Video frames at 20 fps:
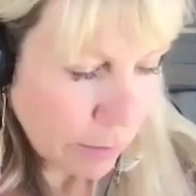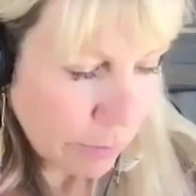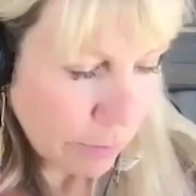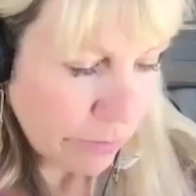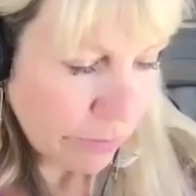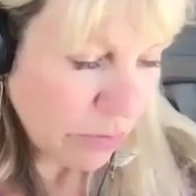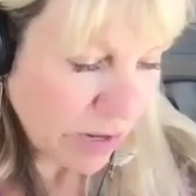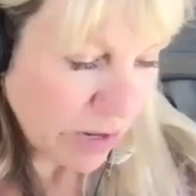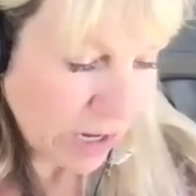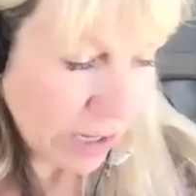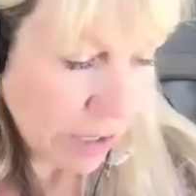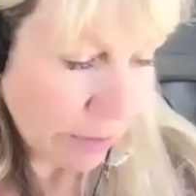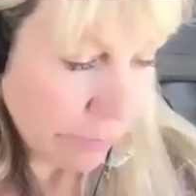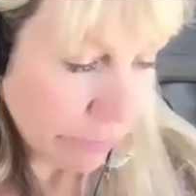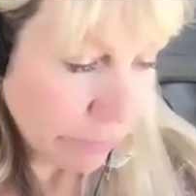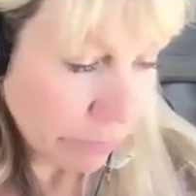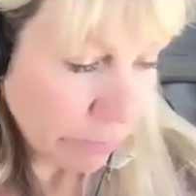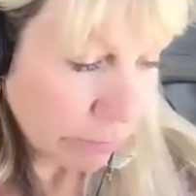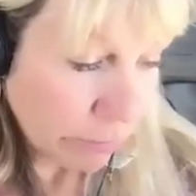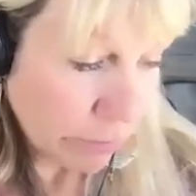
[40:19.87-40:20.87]
two and a
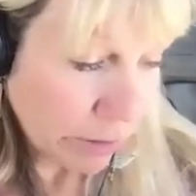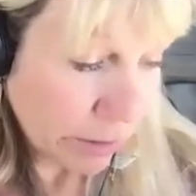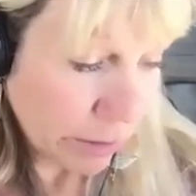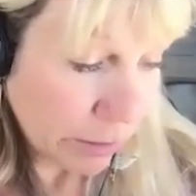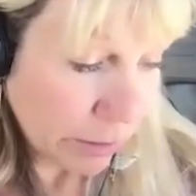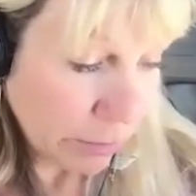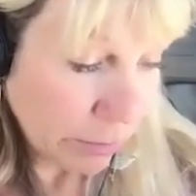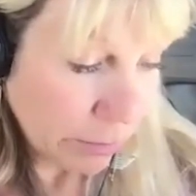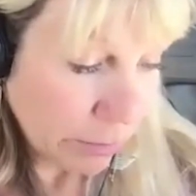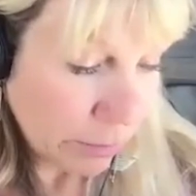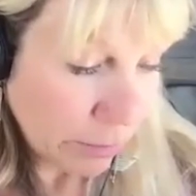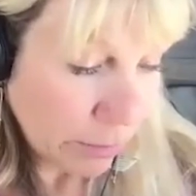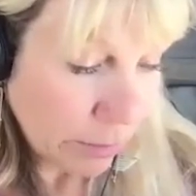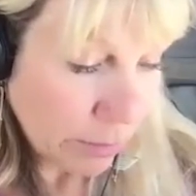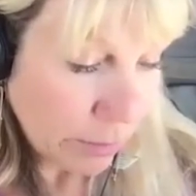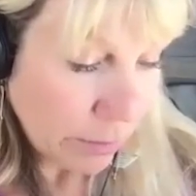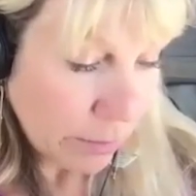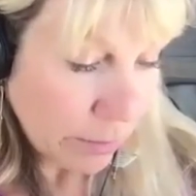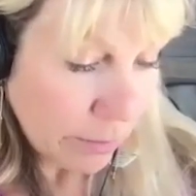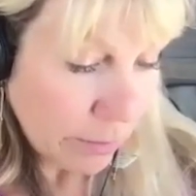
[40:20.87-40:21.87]
half, really.
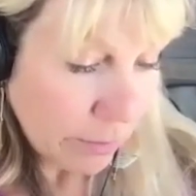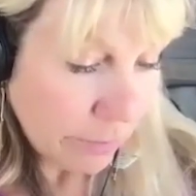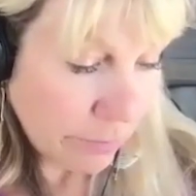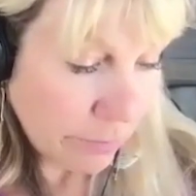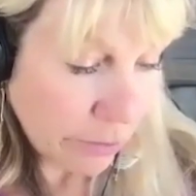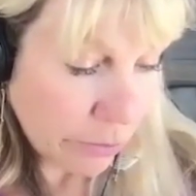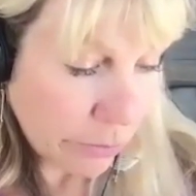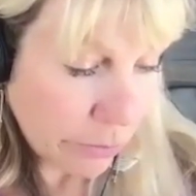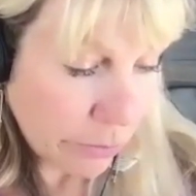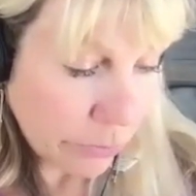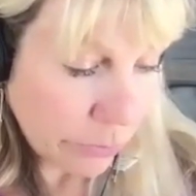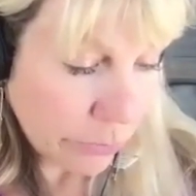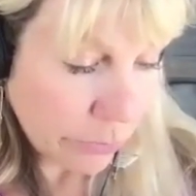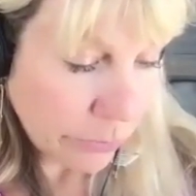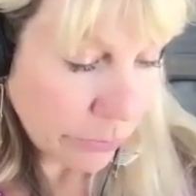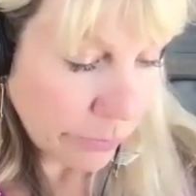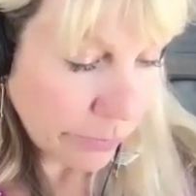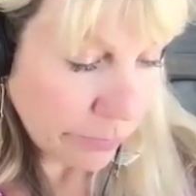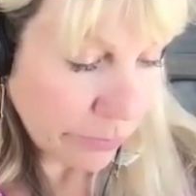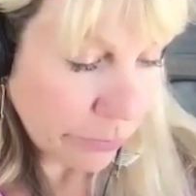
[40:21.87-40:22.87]

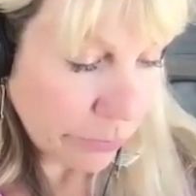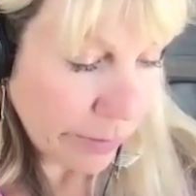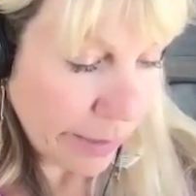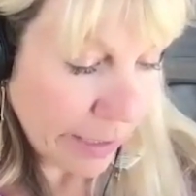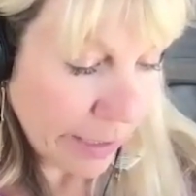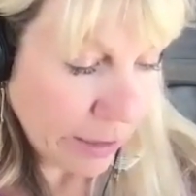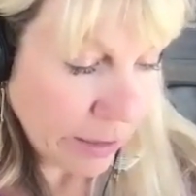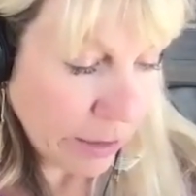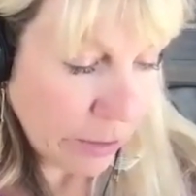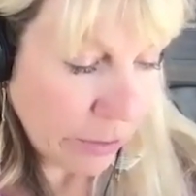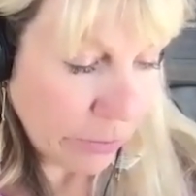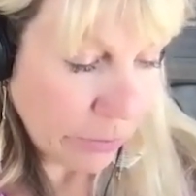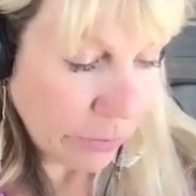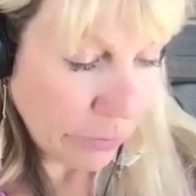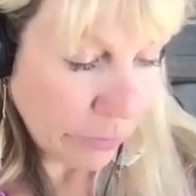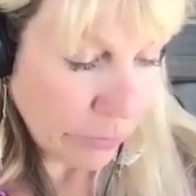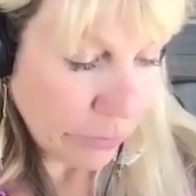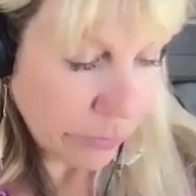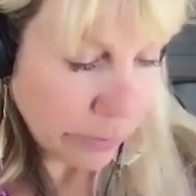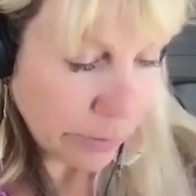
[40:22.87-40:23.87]
So, so then
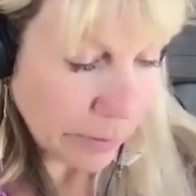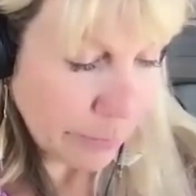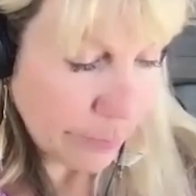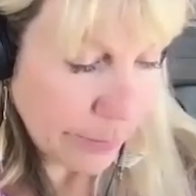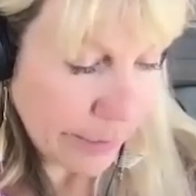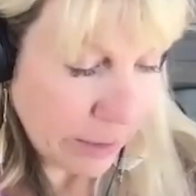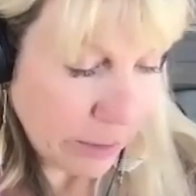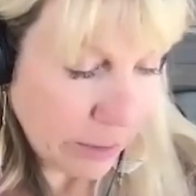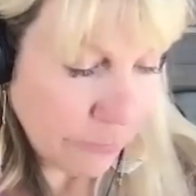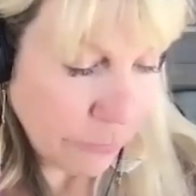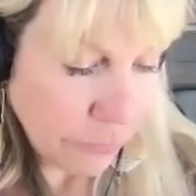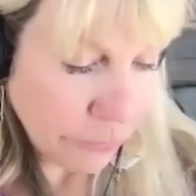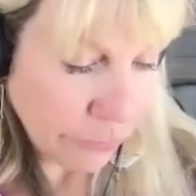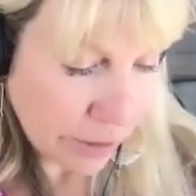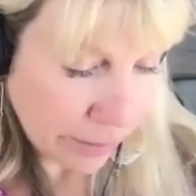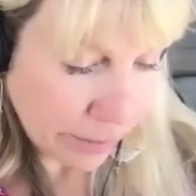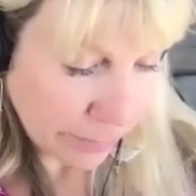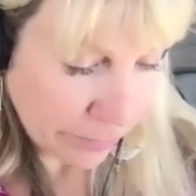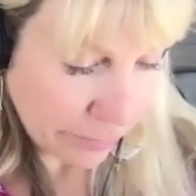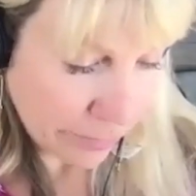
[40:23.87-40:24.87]
you competed for
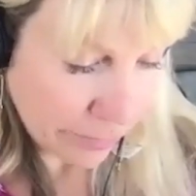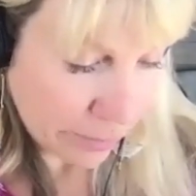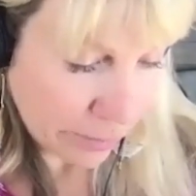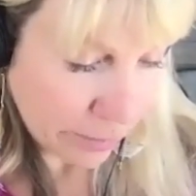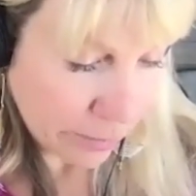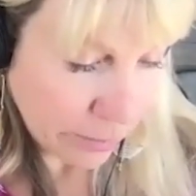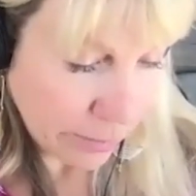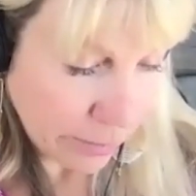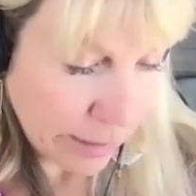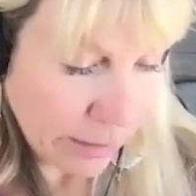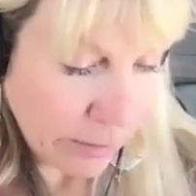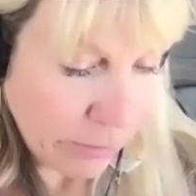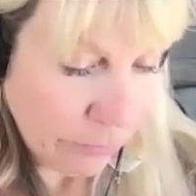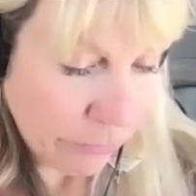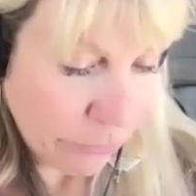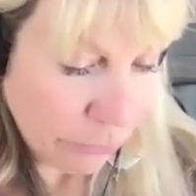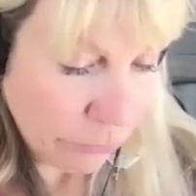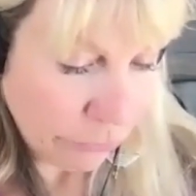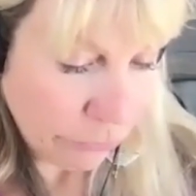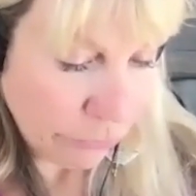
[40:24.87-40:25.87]
Rockstar and you
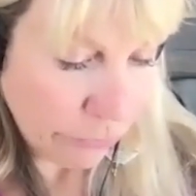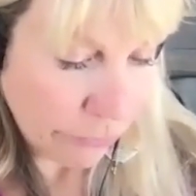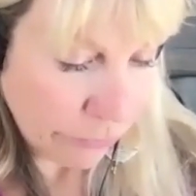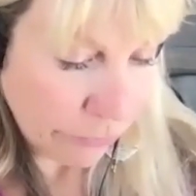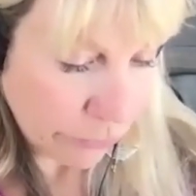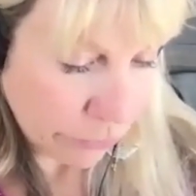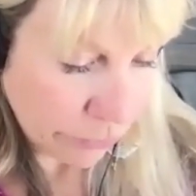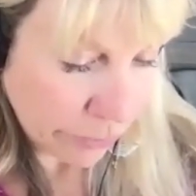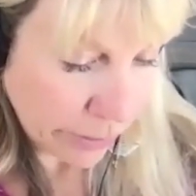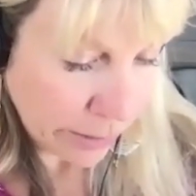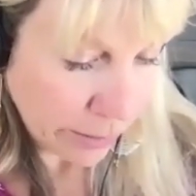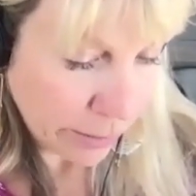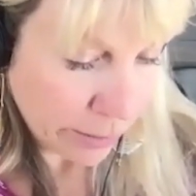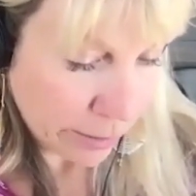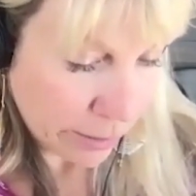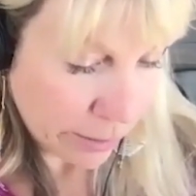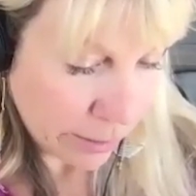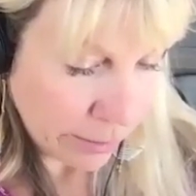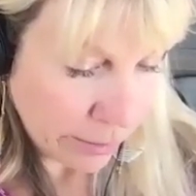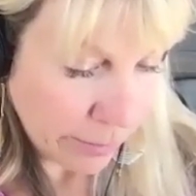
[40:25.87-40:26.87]
told your story
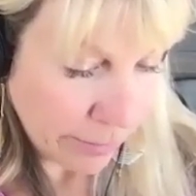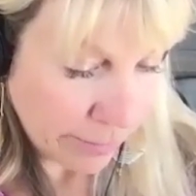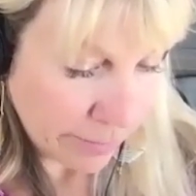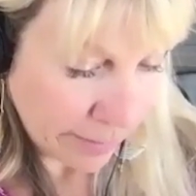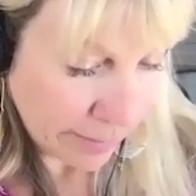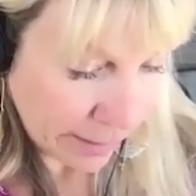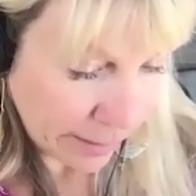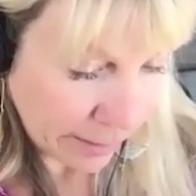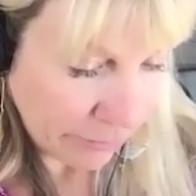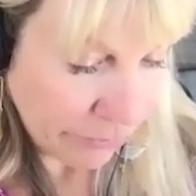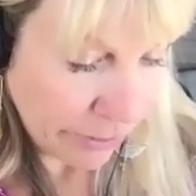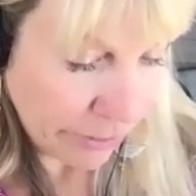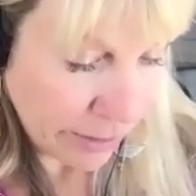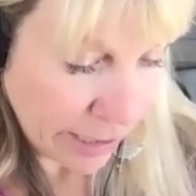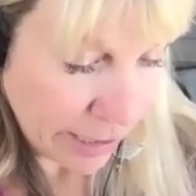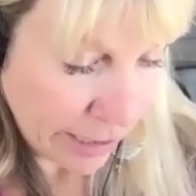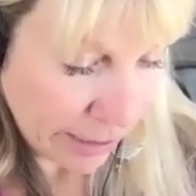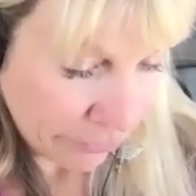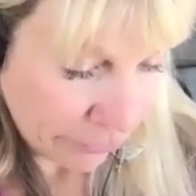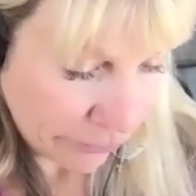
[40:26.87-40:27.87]
on stage in
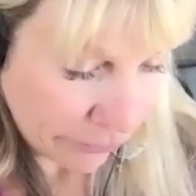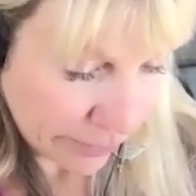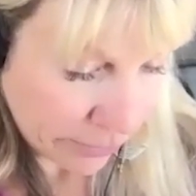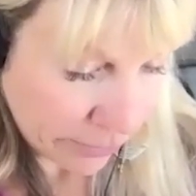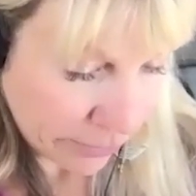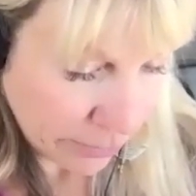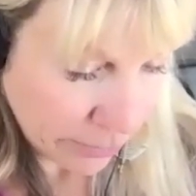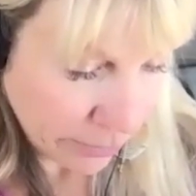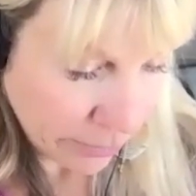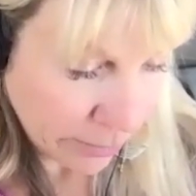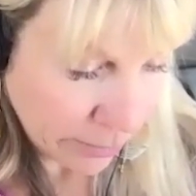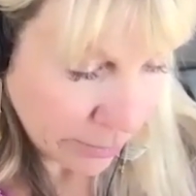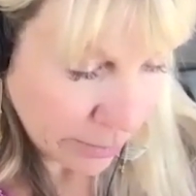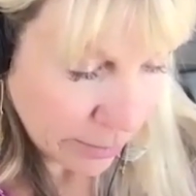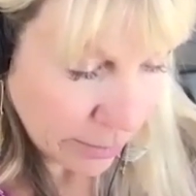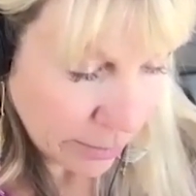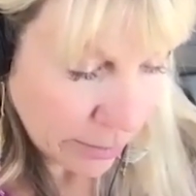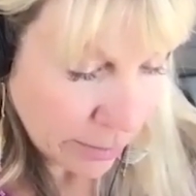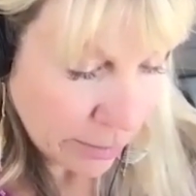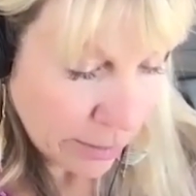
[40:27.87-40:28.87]
Nashville.
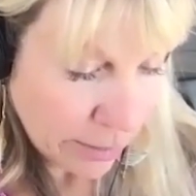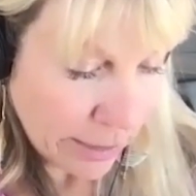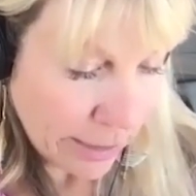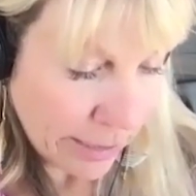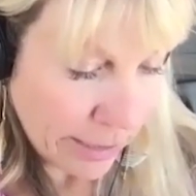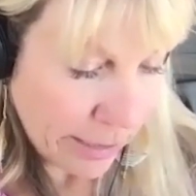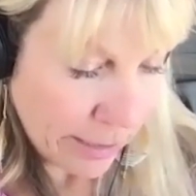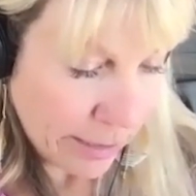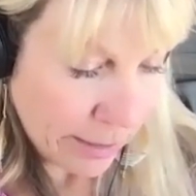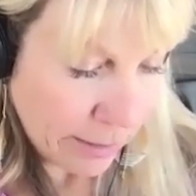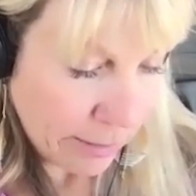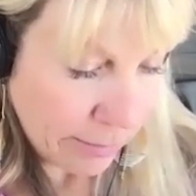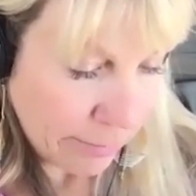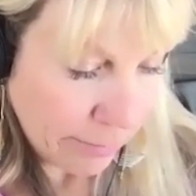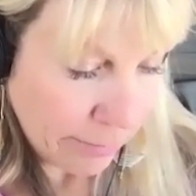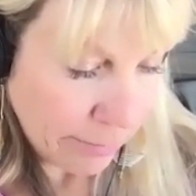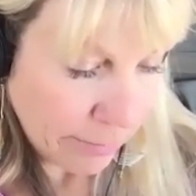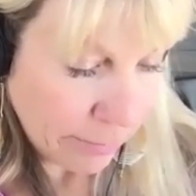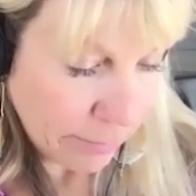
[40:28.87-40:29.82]
And